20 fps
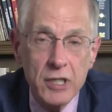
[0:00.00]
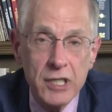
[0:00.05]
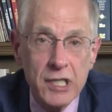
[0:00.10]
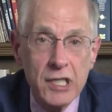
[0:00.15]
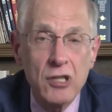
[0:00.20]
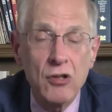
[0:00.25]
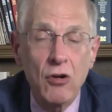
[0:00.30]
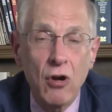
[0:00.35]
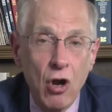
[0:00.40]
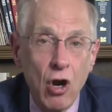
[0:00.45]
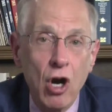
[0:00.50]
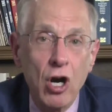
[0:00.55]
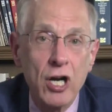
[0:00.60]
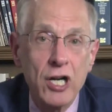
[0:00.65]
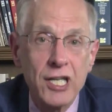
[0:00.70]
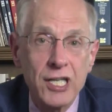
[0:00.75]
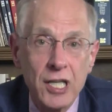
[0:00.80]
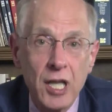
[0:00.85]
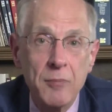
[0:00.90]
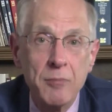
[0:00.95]
either
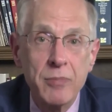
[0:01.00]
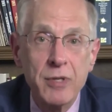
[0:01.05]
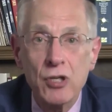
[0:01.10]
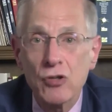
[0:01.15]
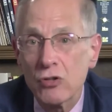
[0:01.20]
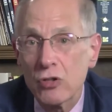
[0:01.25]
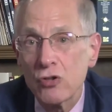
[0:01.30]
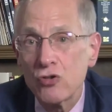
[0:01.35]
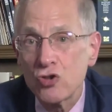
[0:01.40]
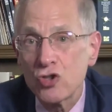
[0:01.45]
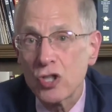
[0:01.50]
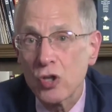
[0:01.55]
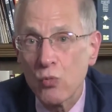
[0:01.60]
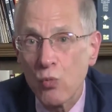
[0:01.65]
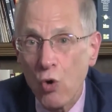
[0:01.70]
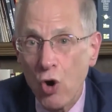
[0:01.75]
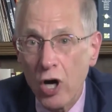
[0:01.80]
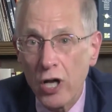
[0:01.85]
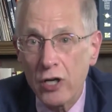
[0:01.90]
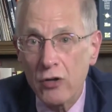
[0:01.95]
hard and lumpy or loose and
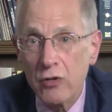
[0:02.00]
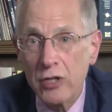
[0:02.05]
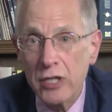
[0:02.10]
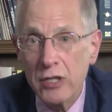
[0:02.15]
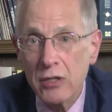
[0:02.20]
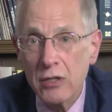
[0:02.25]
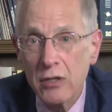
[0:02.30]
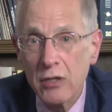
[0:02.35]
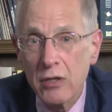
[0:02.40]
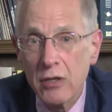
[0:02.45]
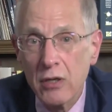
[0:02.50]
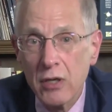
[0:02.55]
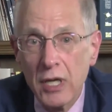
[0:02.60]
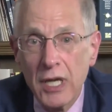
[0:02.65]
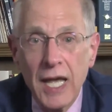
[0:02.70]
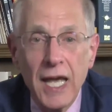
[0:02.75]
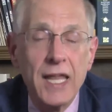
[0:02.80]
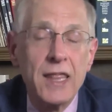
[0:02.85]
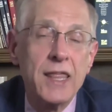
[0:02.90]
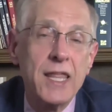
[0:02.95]
watery,
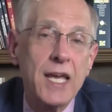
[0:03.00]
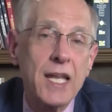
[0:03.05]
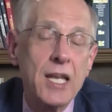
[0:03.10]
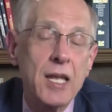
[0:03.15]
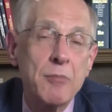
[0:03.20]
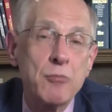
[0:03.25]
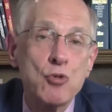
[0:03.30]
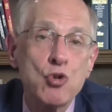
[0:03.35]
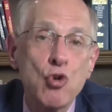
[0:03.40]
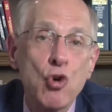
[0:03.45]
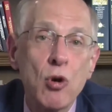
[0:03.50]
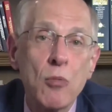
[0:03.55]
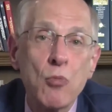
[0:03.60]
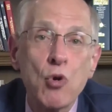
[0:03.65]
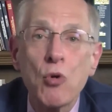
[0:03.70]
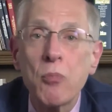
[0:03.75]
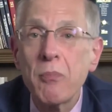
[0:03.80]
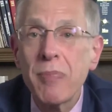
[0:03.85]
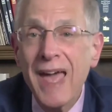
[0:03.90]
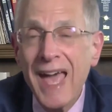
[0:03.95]
and then
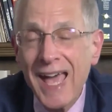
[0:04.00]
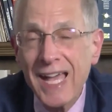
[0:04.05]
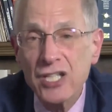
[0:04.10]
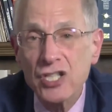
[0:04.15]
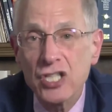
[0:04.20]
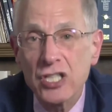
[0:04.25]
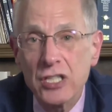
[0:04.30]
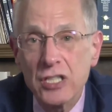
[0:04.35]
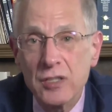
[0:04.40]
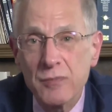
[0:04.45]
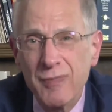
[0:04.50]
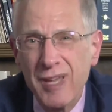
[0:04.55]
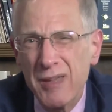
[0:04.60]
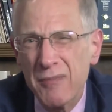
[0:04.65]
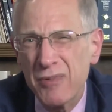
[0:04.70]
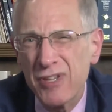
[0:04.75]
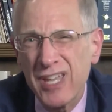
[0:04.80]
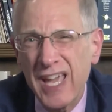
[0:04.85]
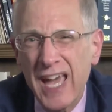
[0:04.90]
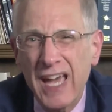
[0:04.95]
abnormal passage.
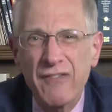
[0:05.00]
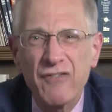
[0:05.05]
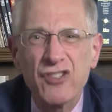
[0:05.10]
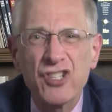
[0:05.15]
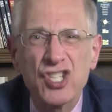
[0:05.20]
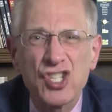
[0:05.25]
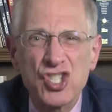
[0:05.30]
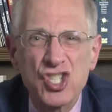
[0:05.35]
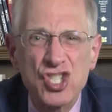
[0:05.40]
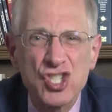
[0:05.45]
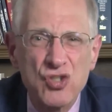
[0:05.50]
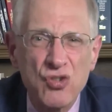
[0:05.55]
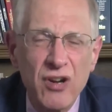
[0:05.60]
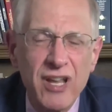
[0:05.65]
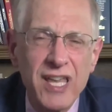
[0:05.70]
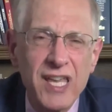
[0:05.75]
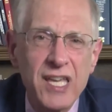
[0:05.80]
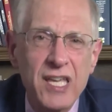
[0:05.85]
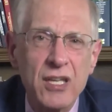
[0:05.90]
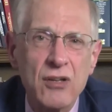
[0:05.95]
Maybe you have to
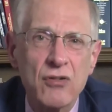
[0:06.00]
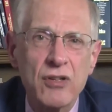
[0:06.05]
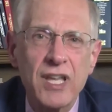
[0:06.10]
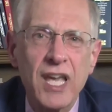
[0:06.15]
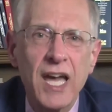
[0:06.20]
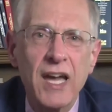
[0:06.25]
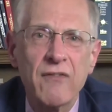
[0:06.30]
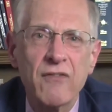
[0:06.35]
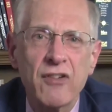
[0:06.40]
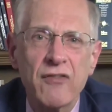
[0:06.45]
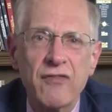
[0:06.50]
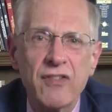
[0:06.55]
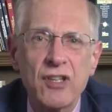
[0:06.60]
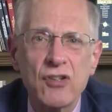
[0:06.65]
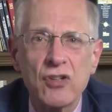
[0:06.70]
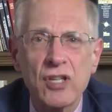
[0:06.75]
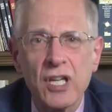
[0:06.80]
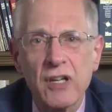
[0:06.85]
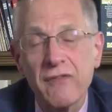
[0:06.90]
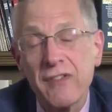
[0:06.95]
strain or you have a
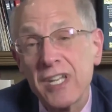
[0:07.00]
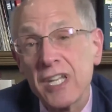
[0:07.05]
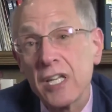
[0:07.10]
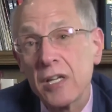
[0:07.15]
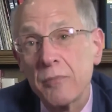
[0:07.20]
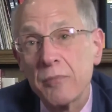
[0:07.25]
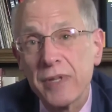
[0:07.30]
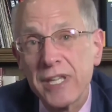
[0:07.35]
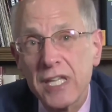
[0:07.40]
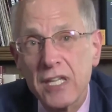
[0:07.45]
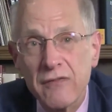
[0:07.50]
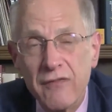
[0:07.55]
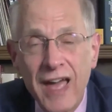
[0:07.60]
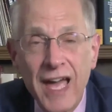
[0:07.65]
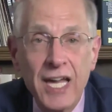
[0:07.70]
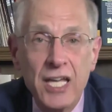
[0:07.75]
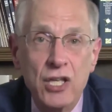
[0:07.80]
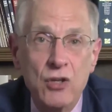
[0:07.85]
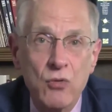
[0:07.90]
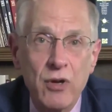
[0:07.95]
feeling of incomplete
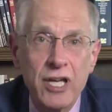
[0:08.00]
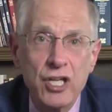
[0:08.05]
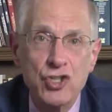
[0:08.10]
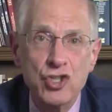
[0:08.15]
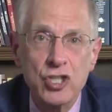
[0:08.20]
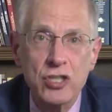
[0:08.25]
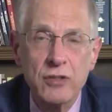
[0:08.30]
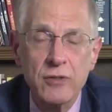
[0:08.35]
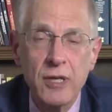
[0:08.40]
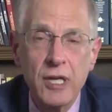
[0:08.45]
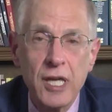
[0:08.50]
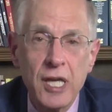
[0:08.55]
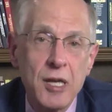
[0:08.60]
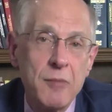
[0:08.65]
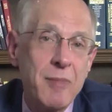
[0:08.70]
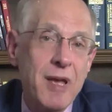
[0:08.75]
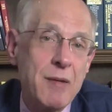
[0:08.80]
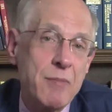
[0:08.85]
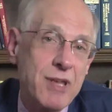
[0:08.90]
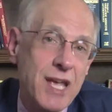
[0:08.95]
evacuation.
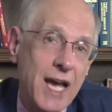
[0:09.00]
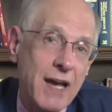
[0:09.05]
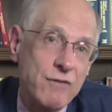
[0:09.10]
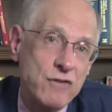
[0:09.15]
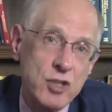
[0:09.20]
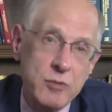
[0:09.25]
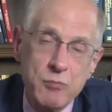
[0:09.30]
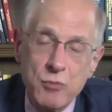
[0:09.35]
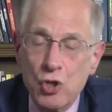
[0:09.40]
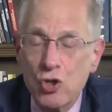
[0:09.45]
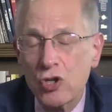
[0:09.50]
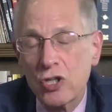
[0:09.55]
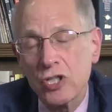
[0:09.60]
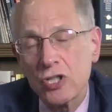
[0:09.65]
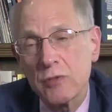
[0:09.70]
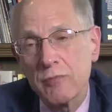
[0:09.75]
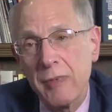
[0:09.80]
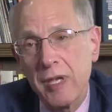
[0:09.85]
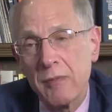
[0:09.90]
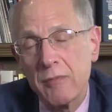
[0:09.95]
Maybe you have some
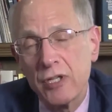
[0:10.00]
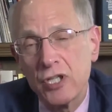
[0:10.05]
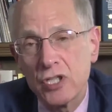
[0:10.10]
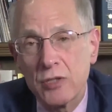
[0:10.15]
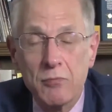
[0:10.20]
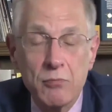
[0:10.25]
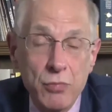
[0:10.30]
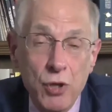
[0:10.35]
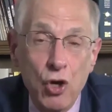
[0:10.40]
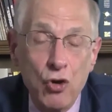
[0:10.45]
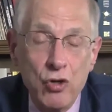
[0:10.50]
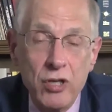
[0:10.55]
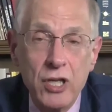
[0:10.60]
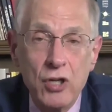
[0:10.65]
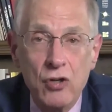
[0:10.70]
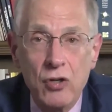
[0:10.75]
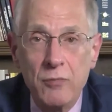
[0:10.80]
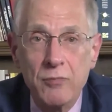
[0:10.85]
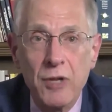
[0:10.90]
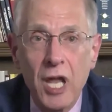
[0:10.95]
mucus, maybe some bloating
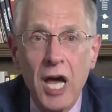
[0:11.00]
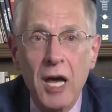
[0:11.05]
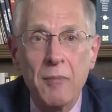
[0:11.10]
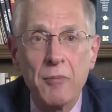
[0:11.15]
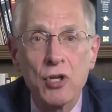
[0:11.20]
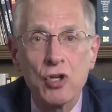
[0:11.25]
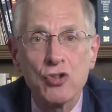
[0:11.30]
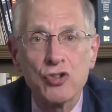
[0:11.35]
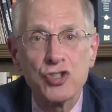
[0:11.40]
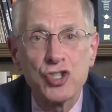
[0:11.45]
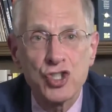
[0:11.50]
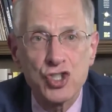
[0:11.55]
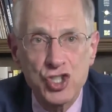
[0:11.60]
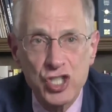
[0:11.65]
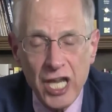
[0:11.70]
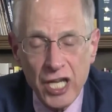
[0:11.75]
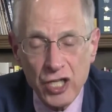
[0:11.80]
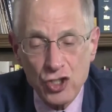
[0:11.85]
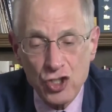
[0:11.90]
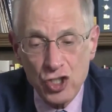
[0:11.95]
or abdominal
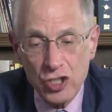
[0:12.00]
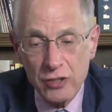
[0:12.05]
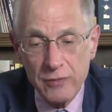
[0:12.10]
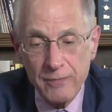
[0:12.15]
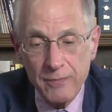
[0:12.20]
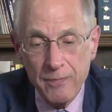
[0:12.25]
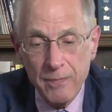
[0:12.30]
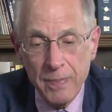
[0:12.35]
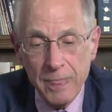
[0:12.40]
distension.